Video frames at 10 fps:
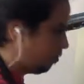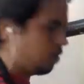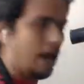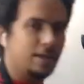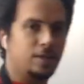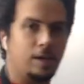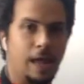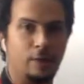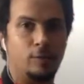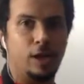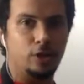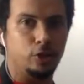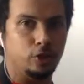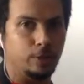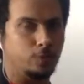Lines are like
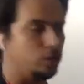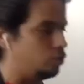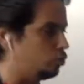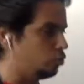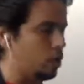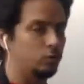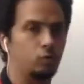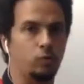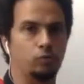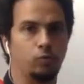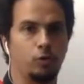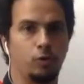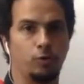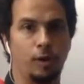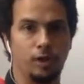relationships. If you try to control
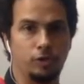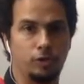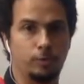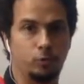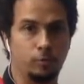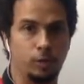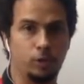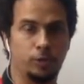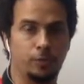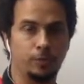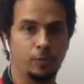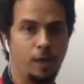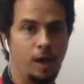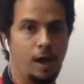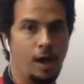your relationship too much,
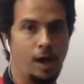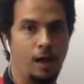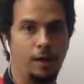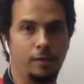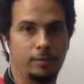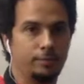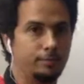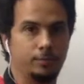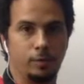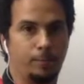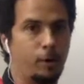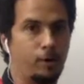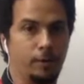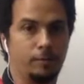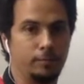your
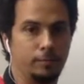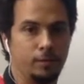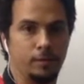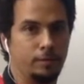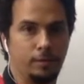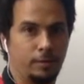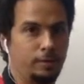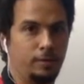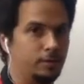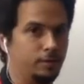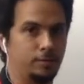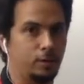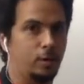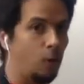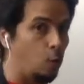partner is
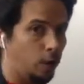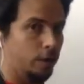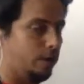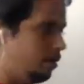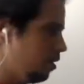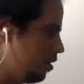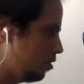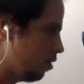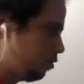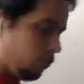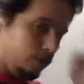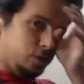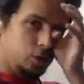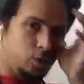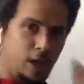not gonna work. It's going to feel
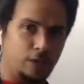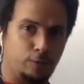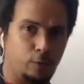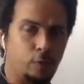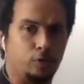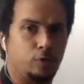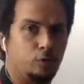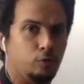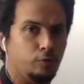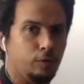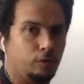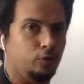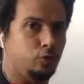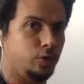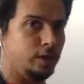stressful. It's going to feel
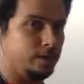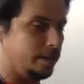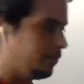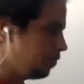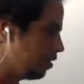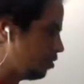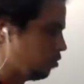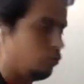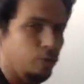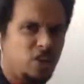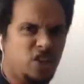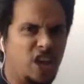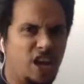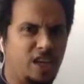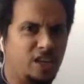constricted. It's going to be
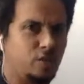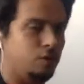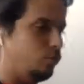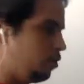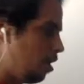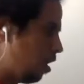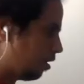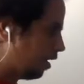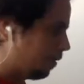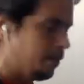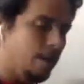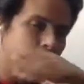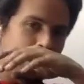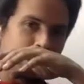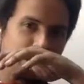shaky. It's going to be ugly.
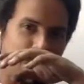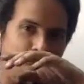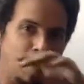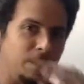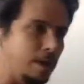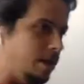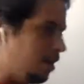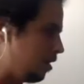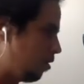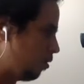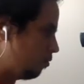So the